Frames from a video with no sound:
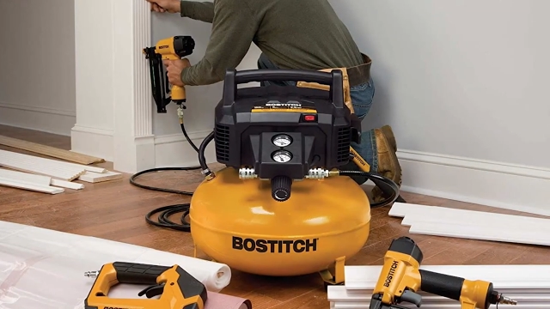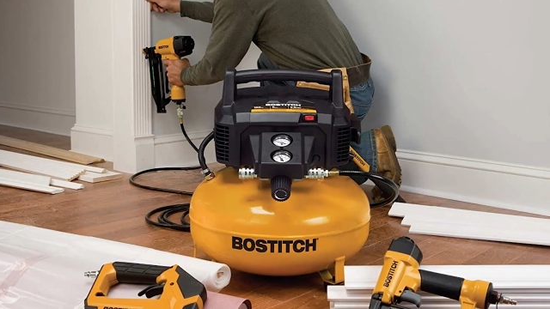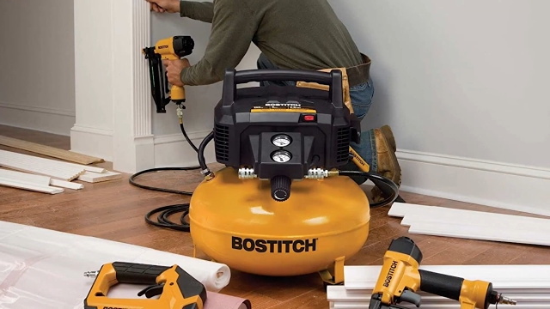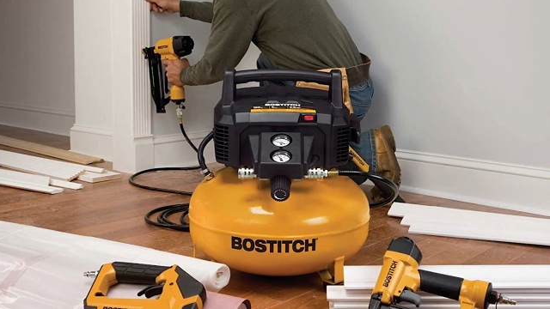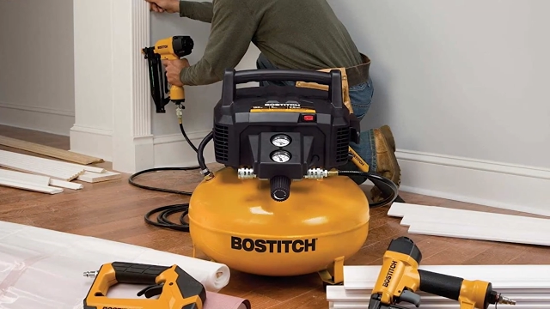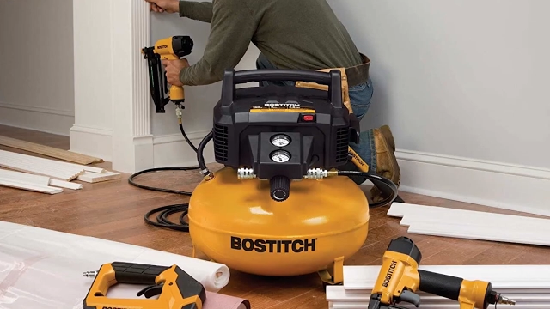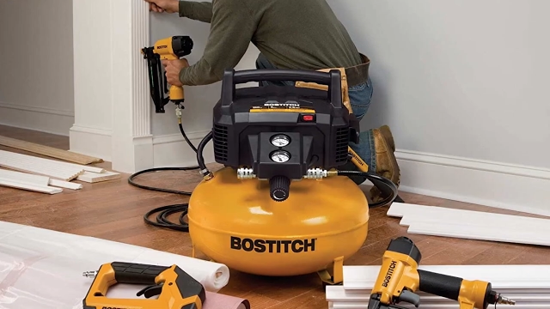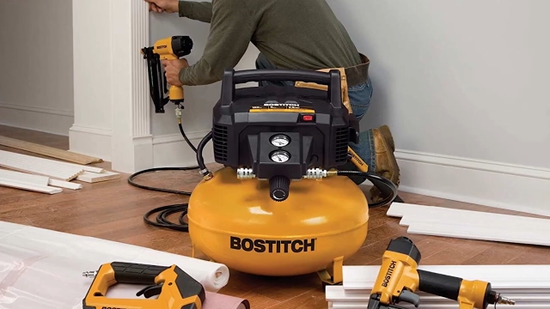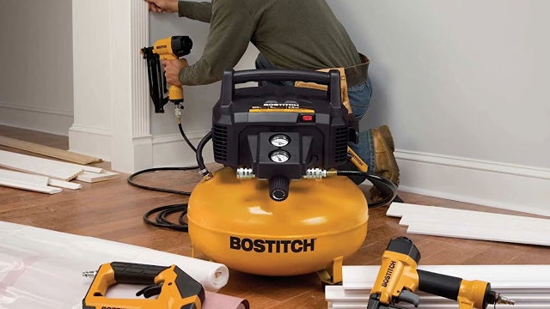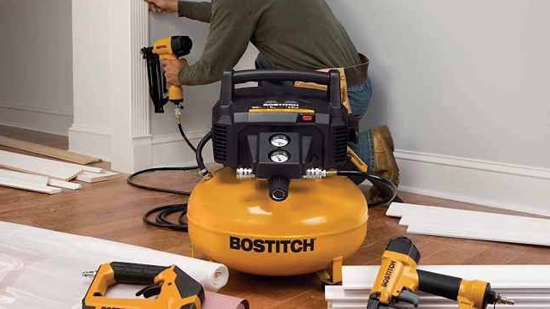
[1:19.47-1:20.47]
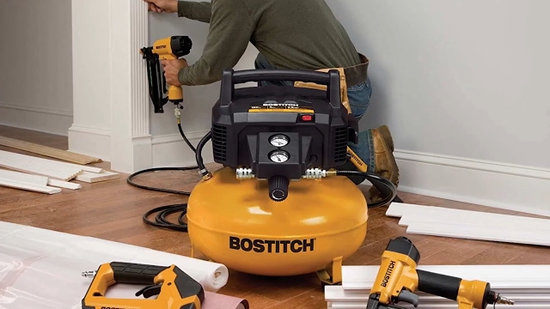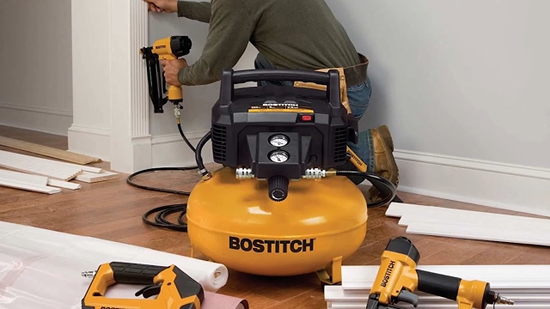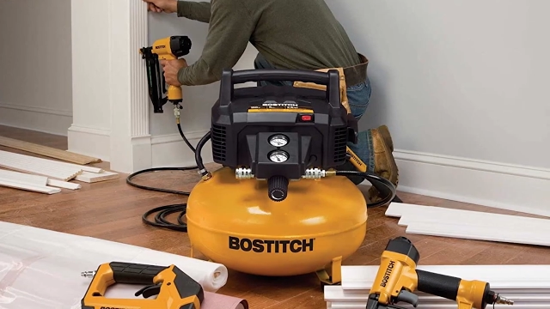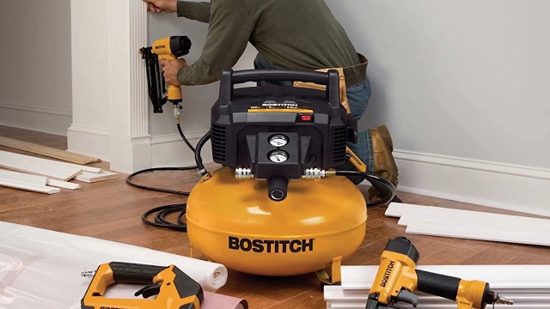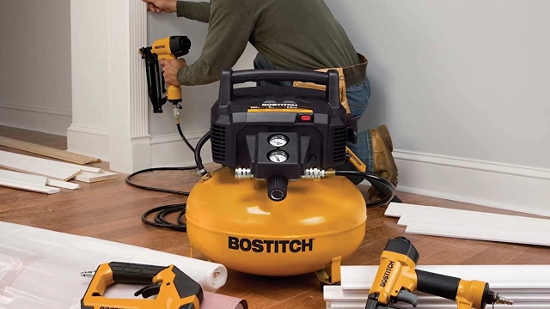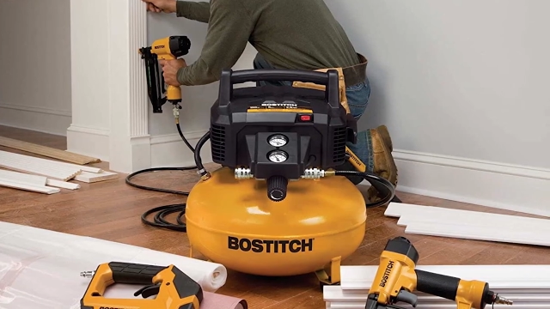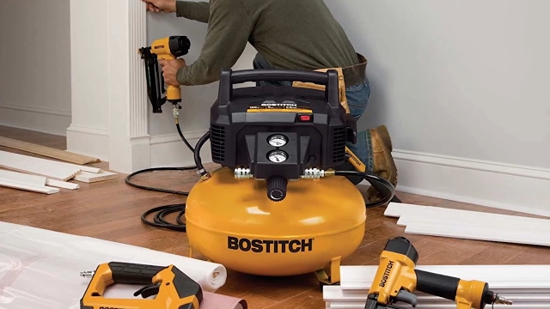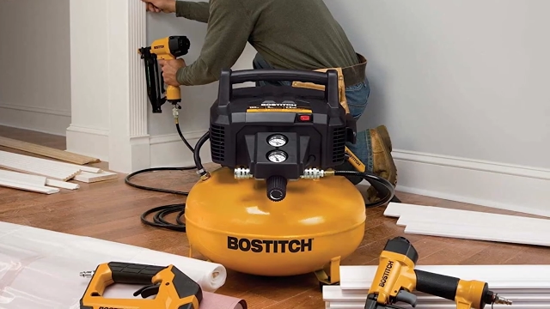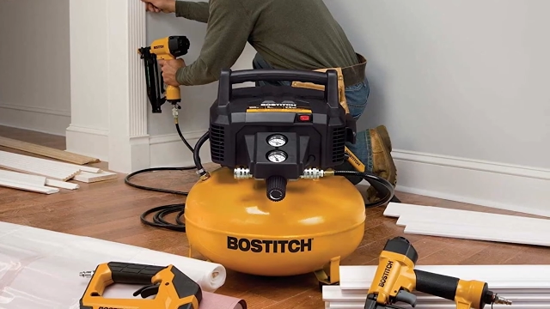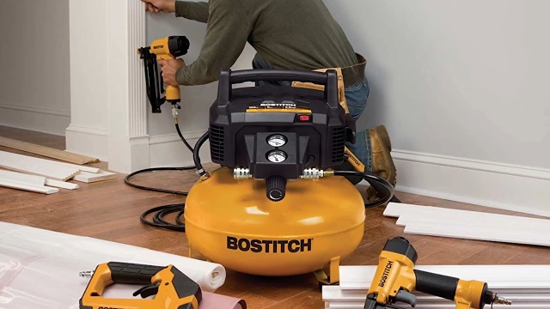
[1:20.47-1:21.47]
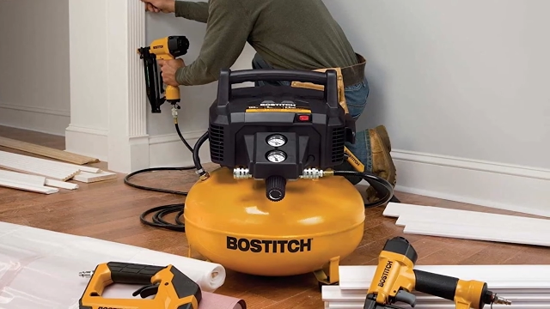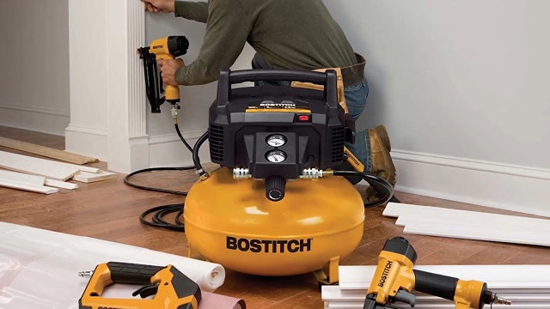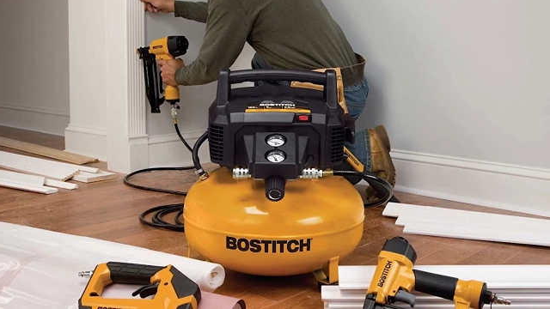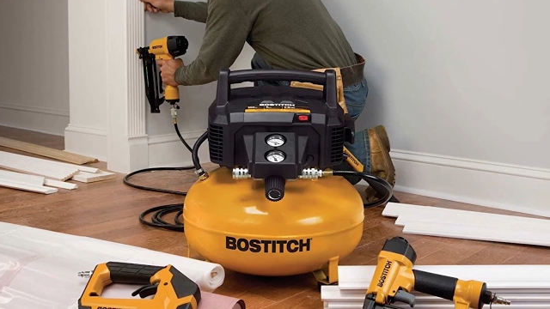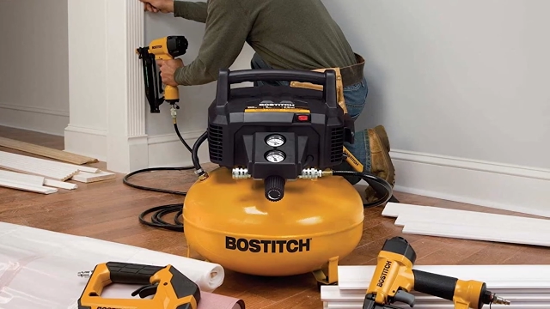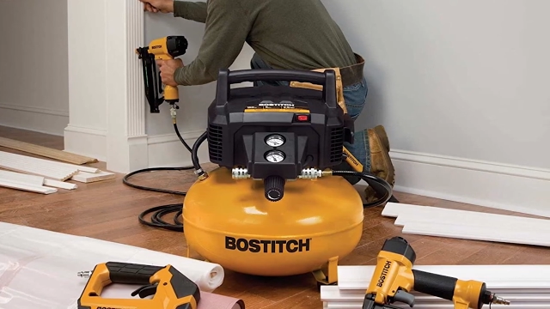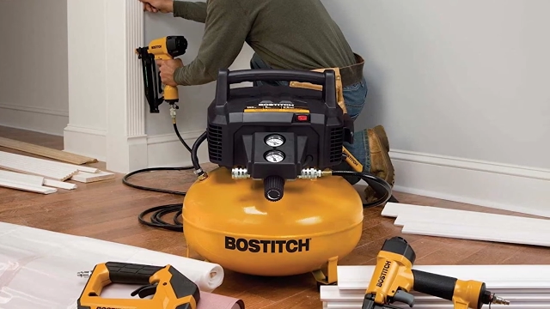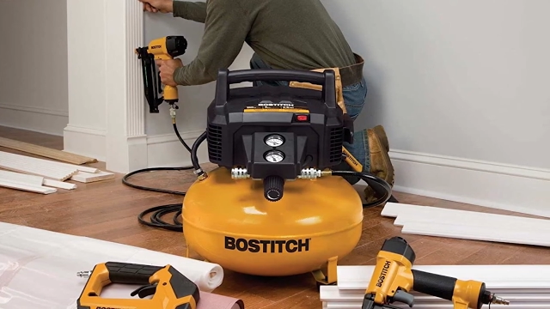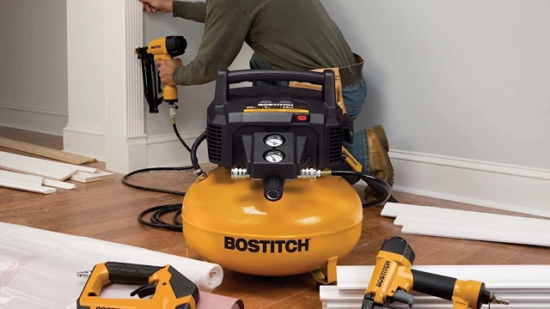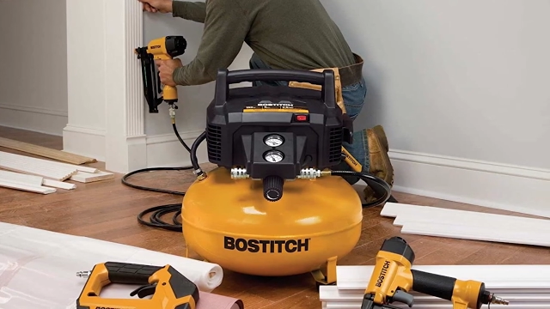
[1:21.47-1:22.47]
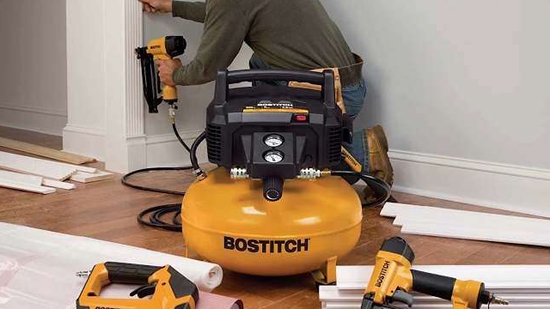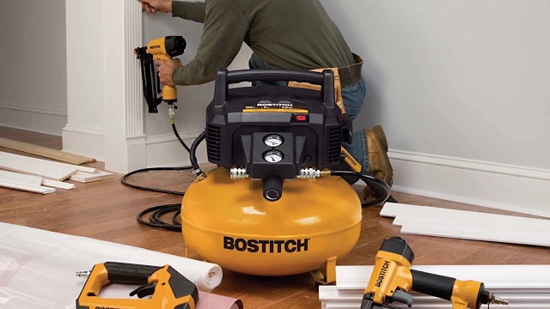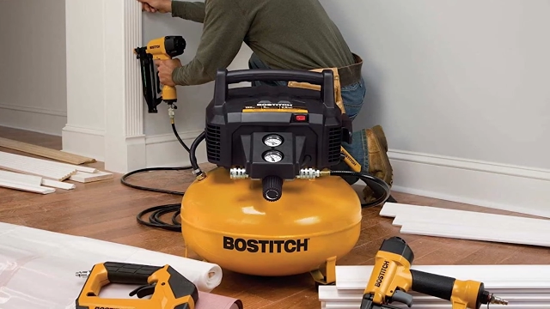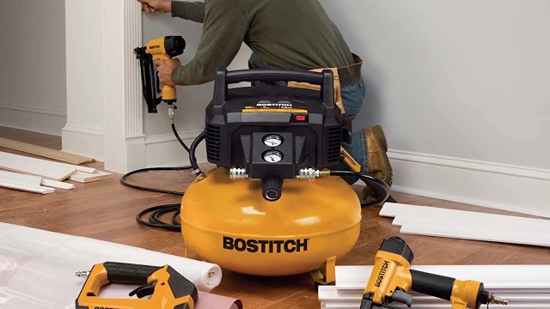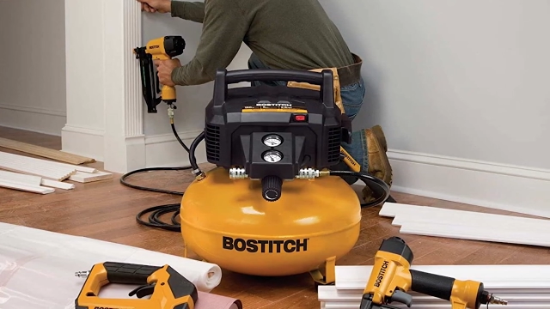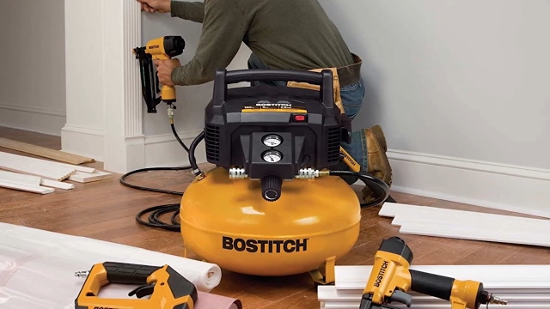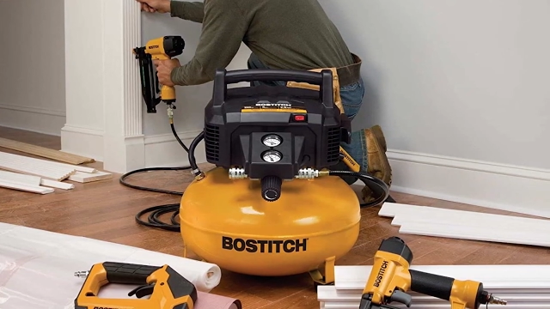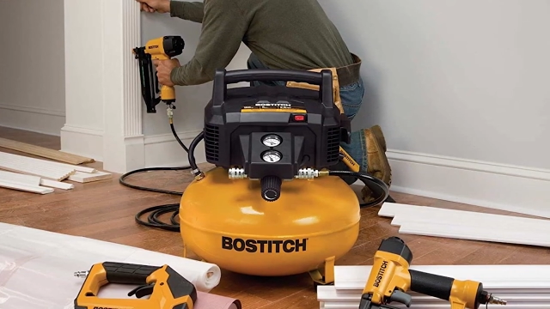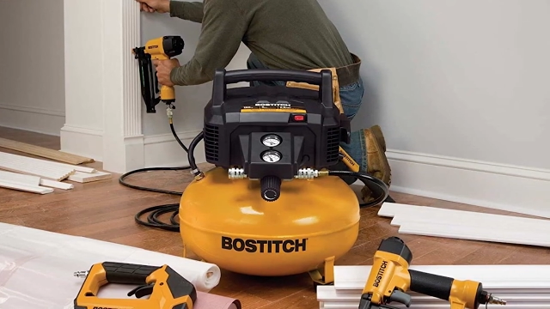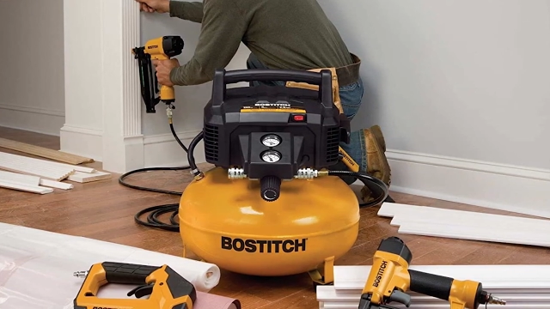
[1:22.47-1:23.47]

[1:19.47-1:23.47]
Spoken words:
[unreadable: no face in view]